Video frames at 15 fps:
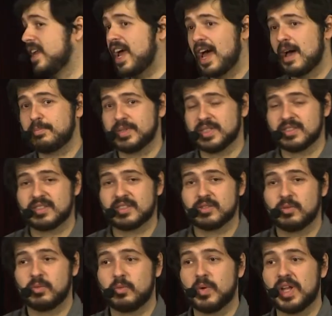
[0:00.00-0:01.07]
happens
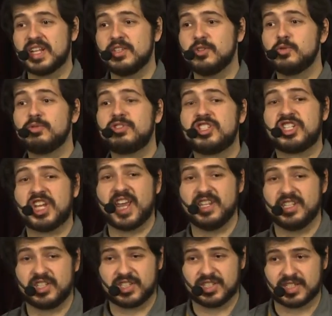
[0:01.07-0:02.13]
when you
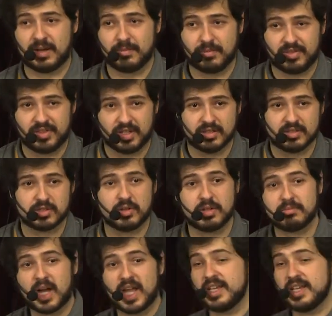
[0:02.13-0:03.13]
change something. So in my